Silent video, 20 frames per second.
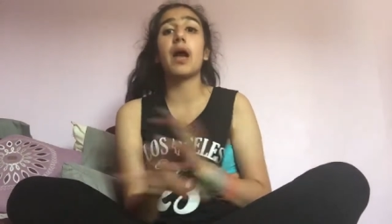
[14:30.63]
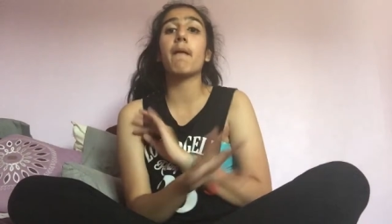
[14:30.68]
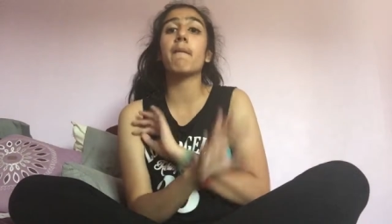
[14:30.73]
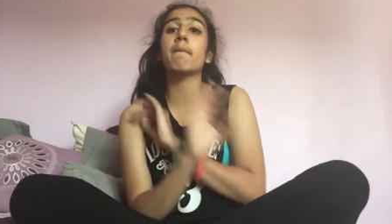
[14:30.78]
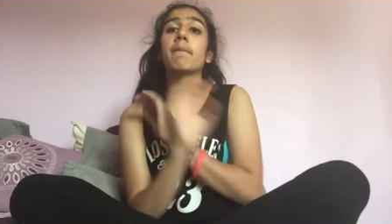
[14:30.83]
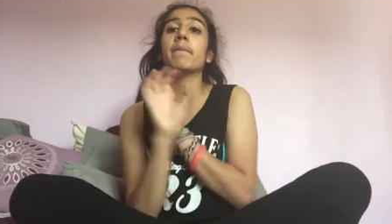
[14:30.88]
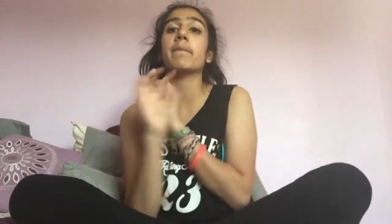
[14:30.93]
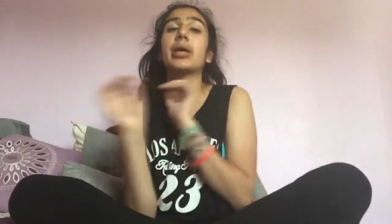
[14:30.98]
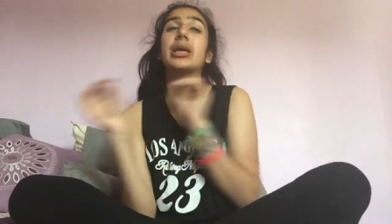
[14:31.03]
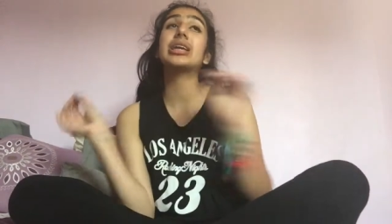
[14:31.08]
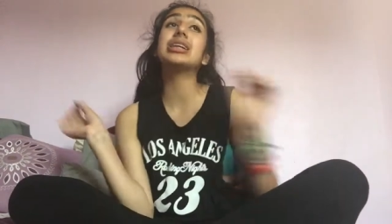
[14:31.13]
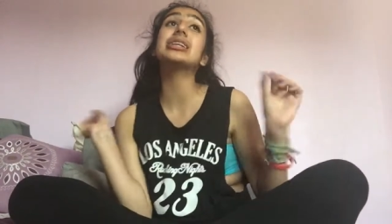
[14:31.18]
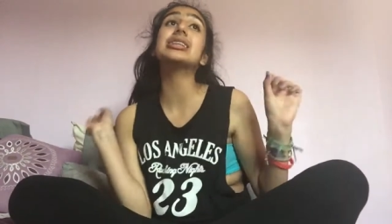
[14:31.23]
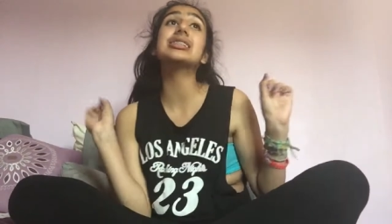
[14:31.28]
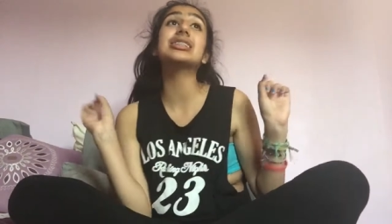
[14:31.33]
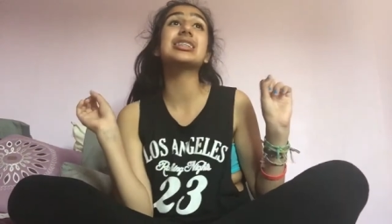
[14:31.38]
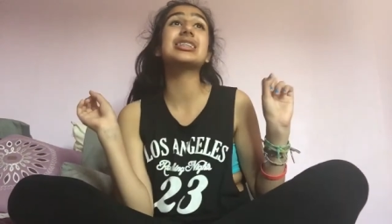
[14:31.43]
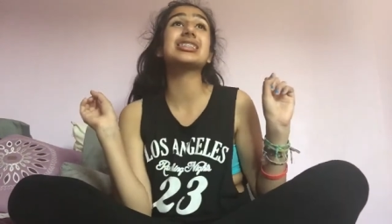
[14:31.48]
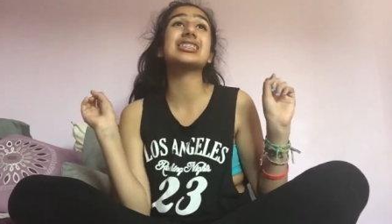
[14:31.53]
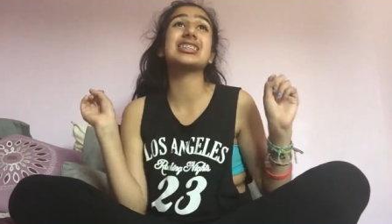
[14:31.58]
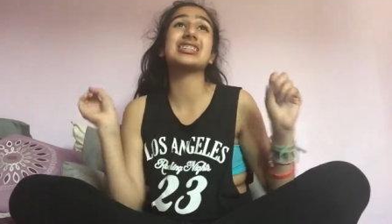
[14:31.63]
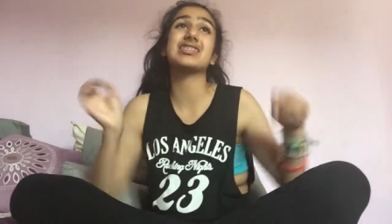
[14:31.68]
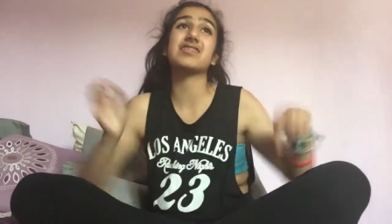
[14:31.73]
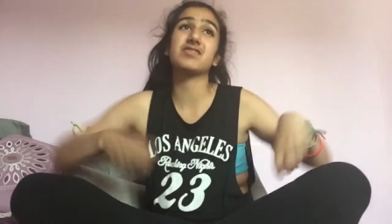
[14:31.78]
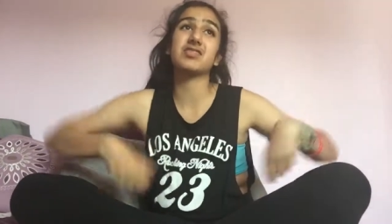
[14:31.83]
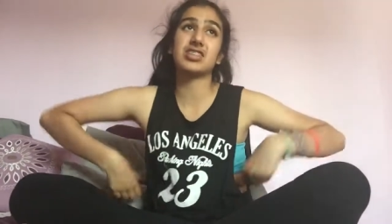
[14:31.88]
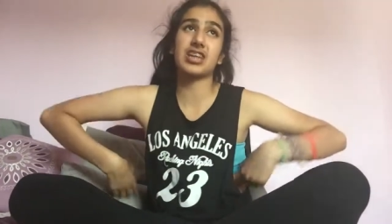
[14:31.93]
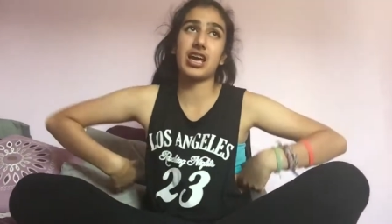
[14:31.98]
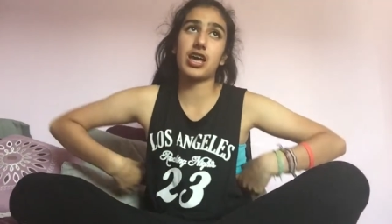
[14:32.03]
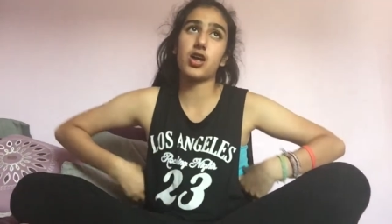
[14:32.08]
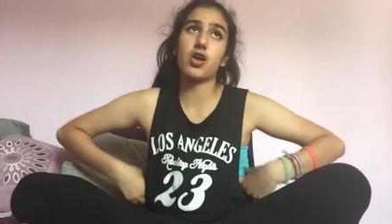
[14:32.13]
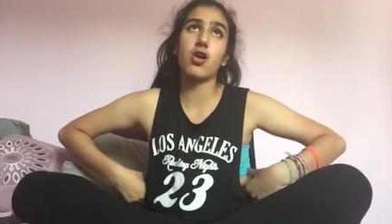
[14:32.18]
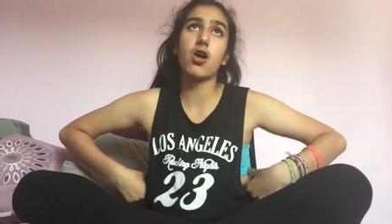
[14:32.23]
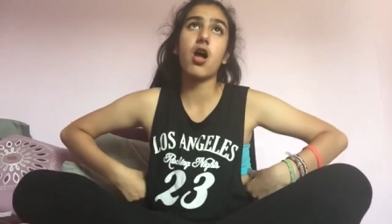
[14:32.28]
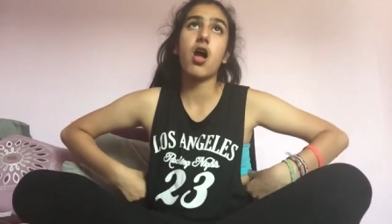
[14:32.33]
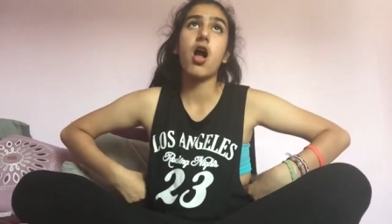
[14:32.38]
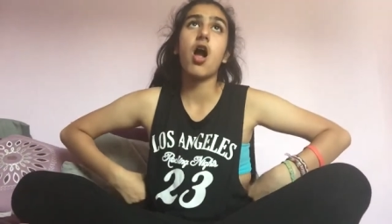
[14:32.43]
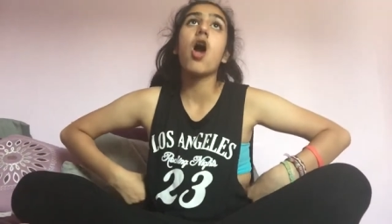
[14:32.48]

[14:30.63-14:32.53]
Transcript: amazing sense of style.